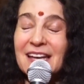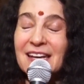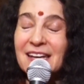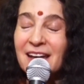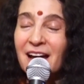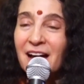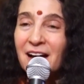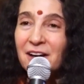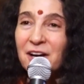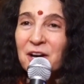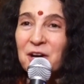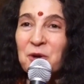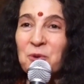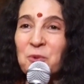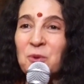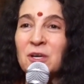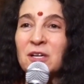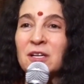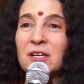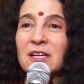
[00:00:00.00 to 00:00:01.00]
not going to
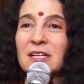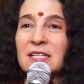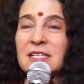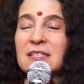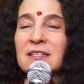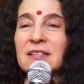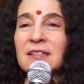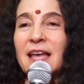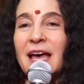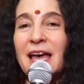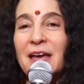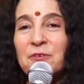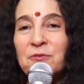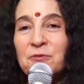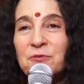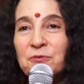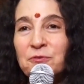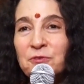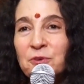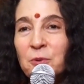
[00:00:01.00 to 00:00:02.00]
work until
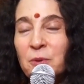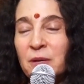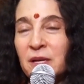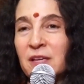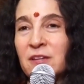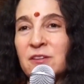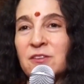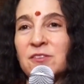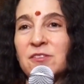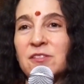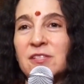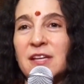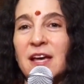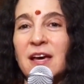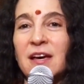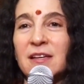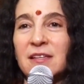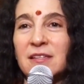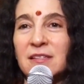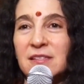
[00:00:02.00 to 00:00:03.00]
everyone
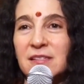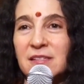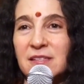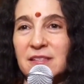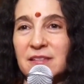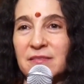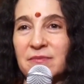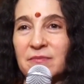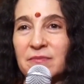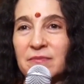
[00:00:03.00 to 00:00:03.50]
understands.